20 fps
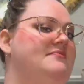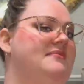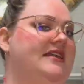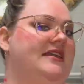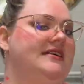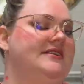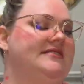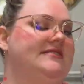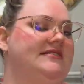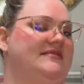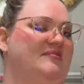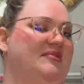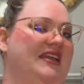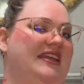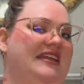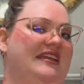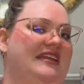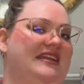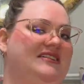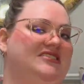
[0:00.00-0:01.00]
because the
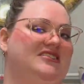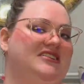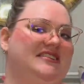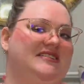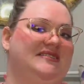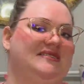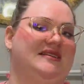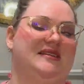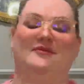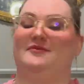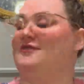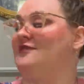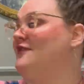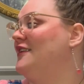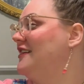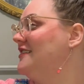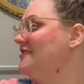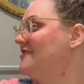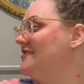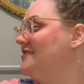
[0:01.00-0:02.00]
blanket actually does need to be
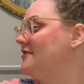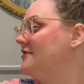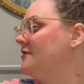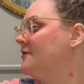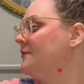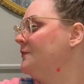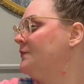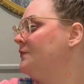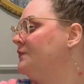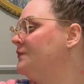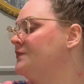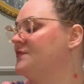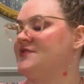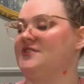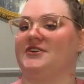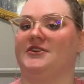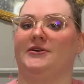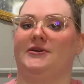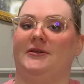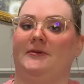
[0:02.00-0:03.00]
fixed.
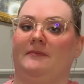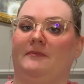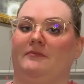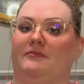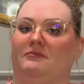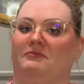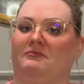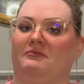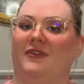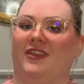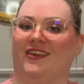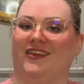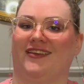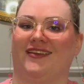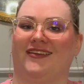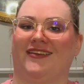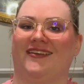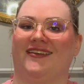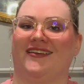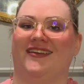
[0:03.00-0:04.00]
Sorry.
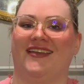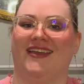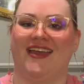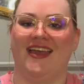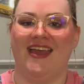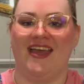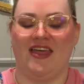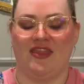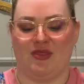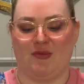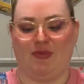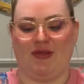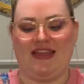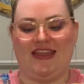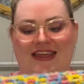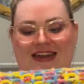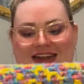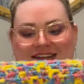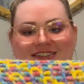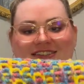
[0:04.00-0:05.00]
The
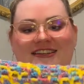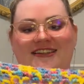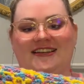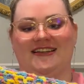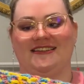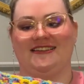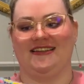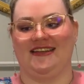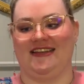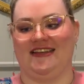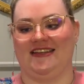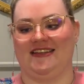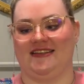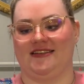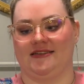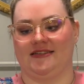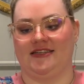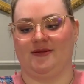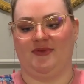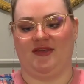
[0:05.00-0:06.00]
blanket actually does need
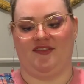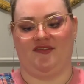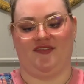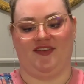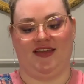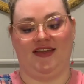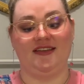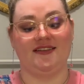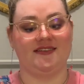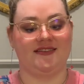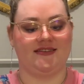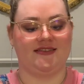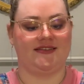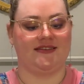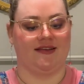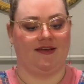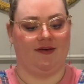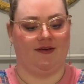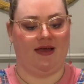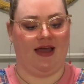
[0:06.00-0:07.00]
to be fixed,
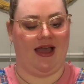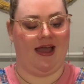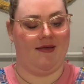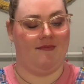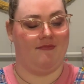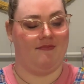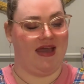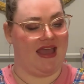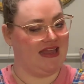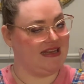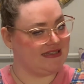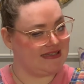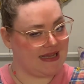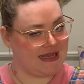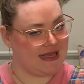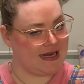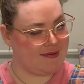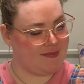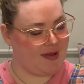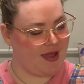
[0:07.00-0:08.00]
so I might take
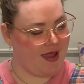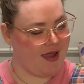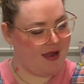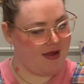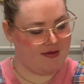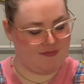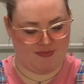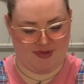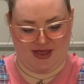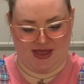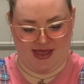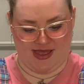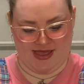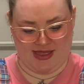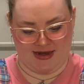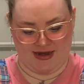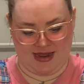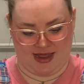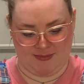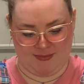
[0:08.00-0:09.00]
it apart, but I